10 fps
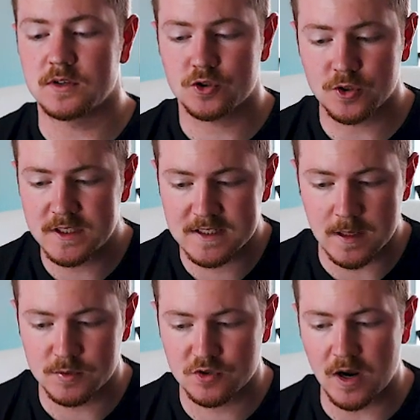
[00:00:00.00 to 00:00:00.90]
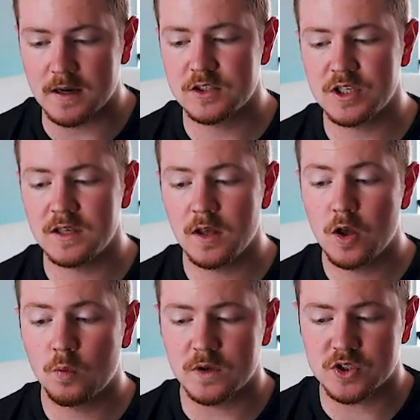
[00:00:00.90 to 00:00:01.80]
a three step strategy,
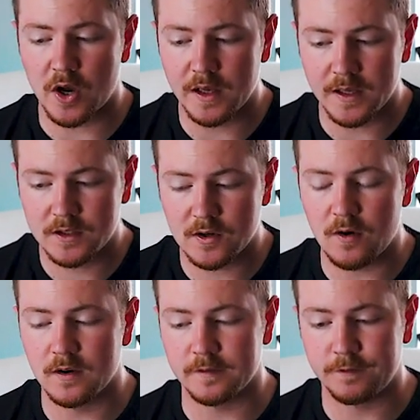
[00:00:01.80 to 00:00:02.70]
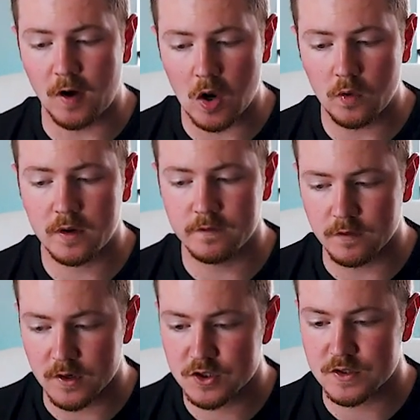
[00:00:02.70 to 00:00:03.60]
which I like to call the follow
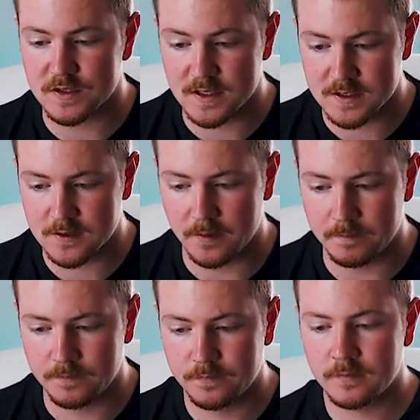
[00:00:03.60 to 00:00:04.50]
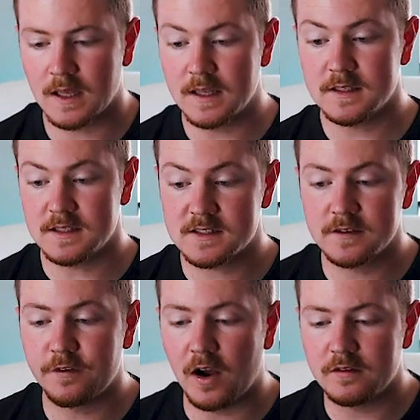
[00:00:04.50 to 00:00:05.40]
conversion system. This
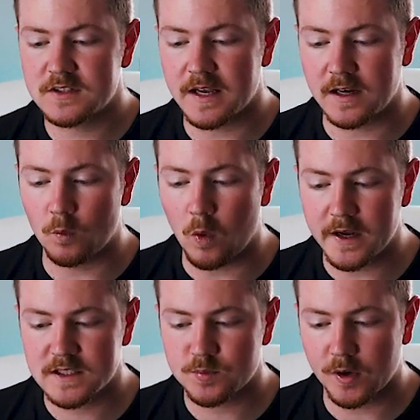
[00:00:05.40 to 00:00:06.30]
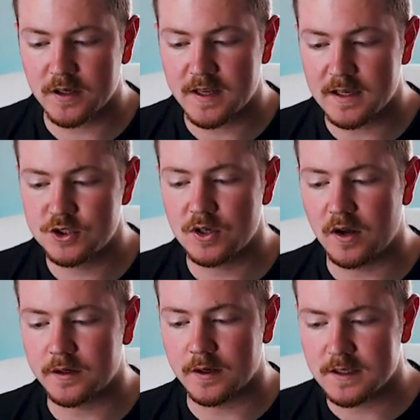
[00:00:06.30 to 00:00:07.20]
involves getting widespread attention
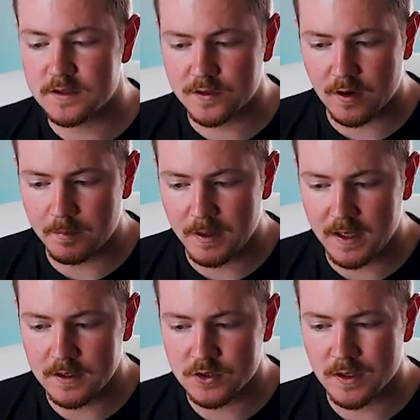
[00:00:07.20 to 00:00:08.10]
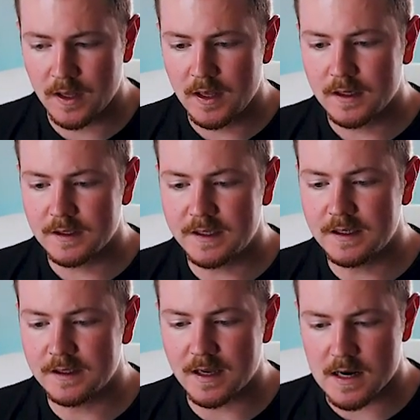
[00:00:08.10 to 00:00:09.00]
on your Instagram page,
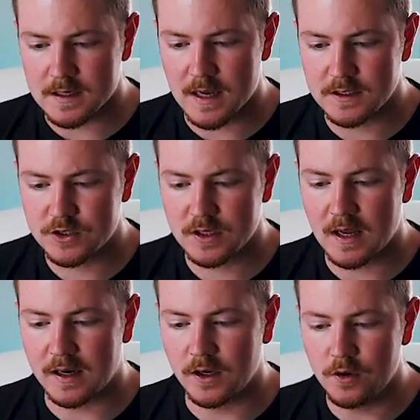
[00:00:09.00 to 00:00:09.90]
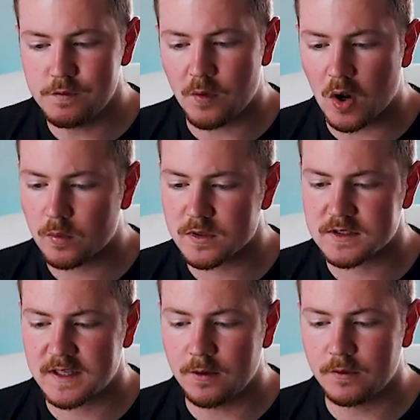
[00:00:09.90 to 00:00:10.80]
leading that attention and new followers
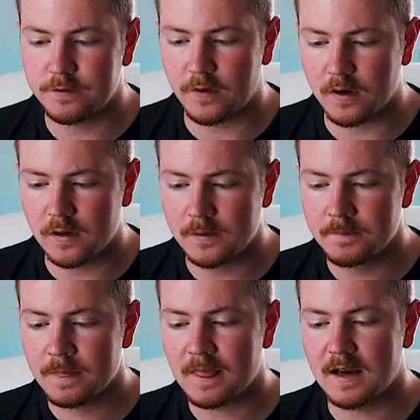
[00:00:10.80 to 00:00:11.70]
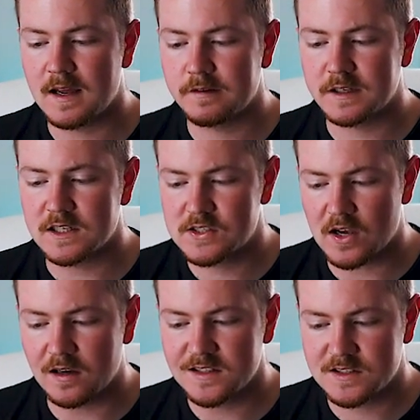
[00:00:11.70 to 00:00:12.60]
down a funnel, and having a
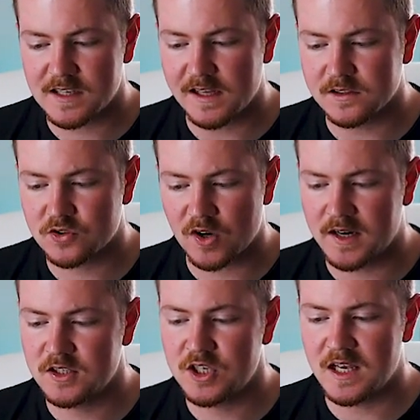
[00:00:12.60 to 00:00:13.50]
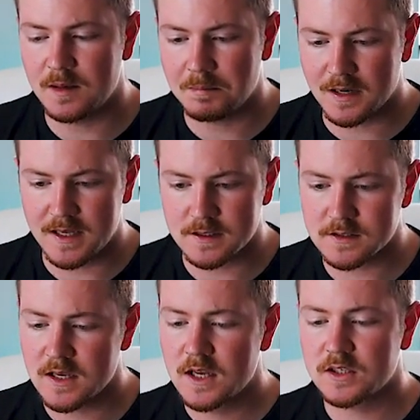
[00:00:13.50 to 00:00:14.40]
solid sales strategy in
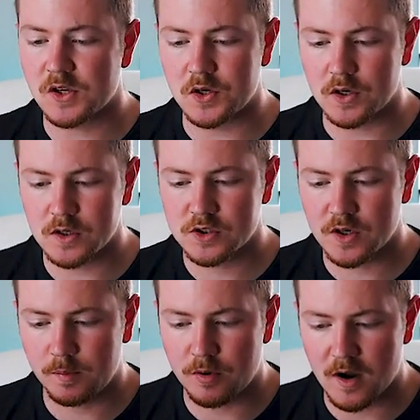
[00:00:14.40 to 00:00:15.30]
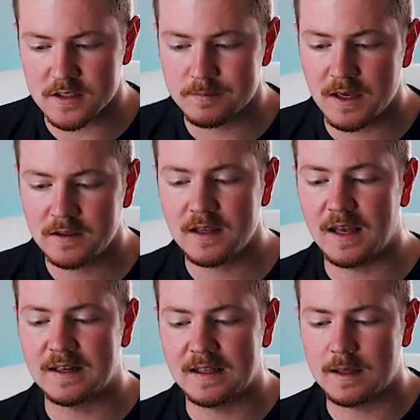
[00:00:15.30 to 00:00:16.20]
place to nurture the prospect
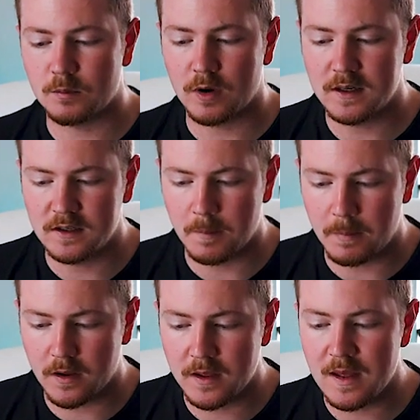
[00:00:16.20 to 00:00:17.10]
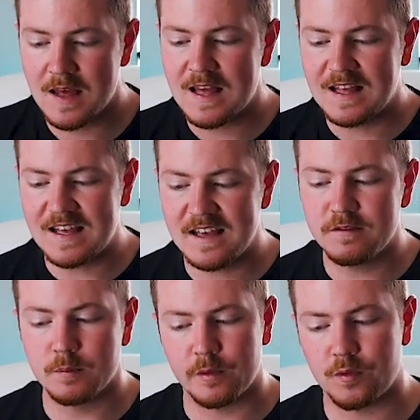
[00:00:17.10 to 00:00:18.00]
and get them ready to buy
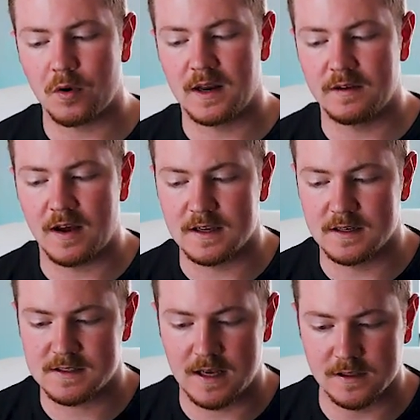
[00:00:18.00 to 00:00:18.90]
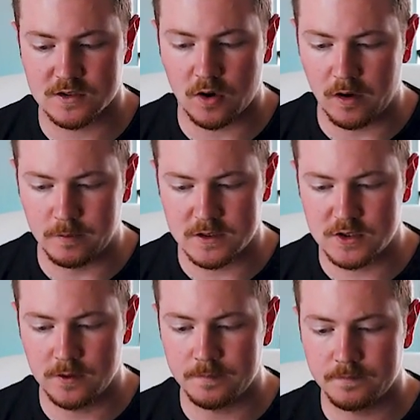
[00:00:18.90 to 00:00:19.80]
even before they've had a sales call with
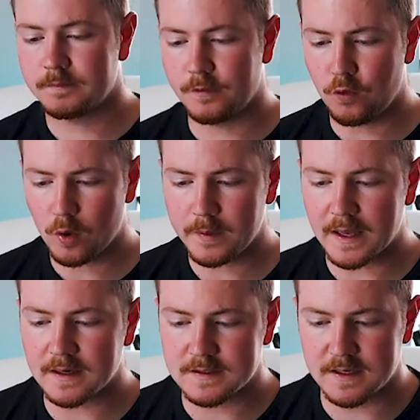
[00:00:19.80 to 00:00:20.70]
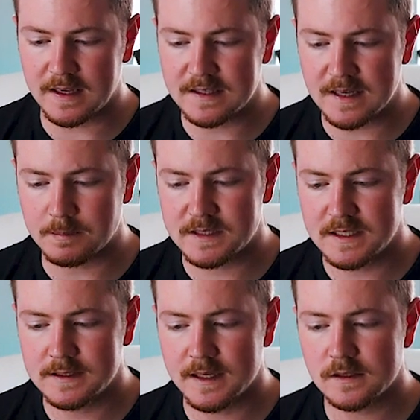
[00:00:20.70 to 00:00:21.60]
you. Before we get into the in-depth
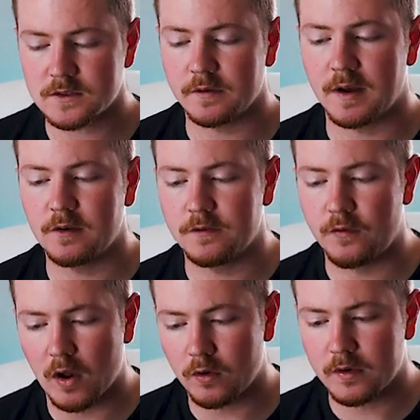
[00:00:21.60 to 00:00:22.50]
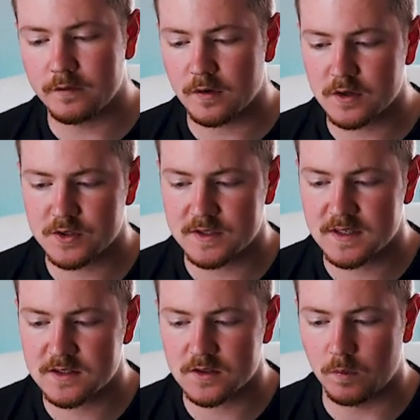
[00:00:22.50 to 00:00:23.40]
details of how the follow conversion
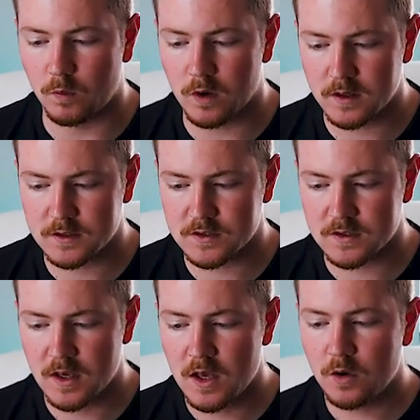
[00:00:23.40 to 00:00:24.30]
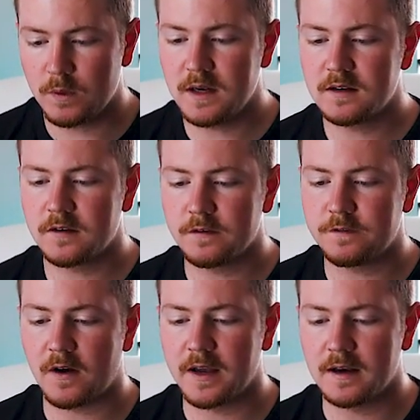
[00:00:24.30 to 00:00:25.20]
system works, we need to
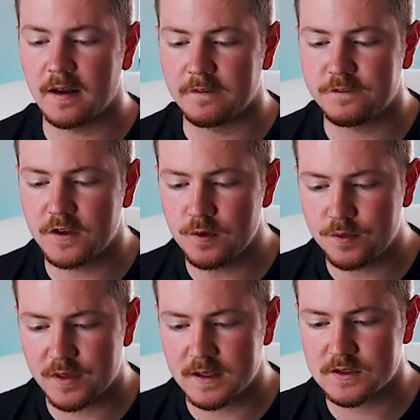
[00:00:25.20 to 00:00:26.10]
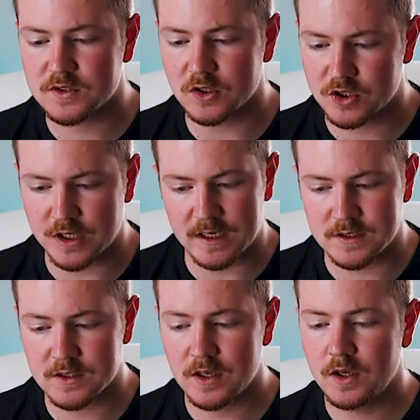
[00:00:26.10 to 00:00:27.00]
define a few things such
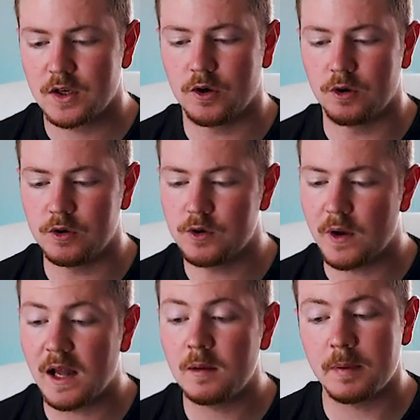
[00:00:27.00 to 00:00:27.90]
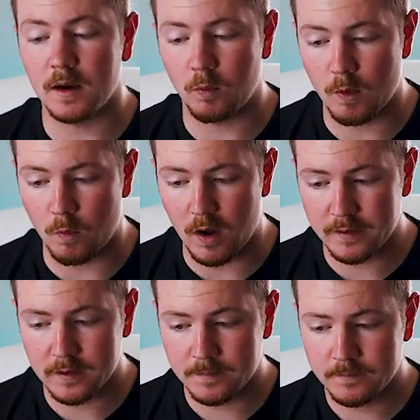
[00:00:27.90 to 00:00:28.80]
as who you help and with what,